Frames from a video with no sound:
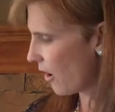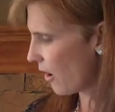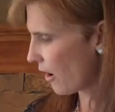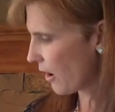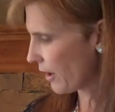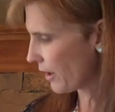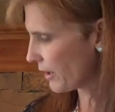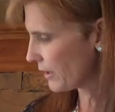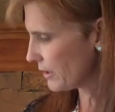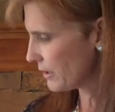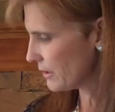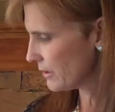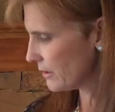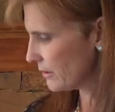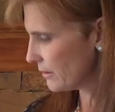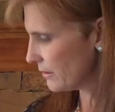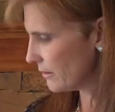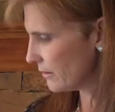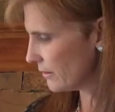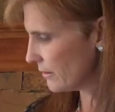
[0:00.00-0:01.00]
are
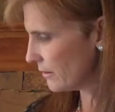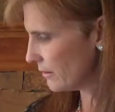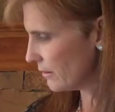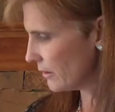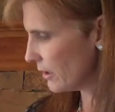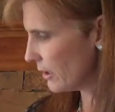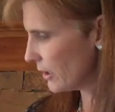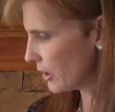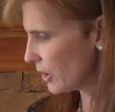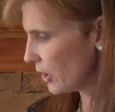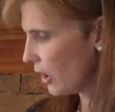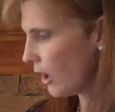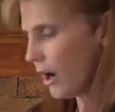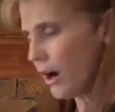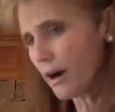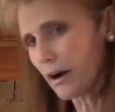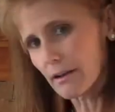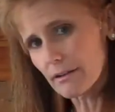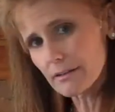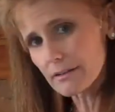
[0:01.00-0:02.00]

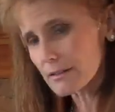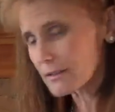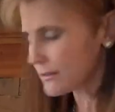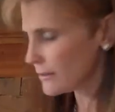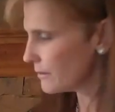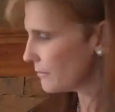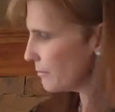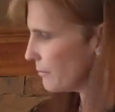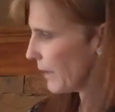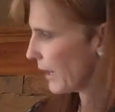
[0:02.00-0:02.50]
caused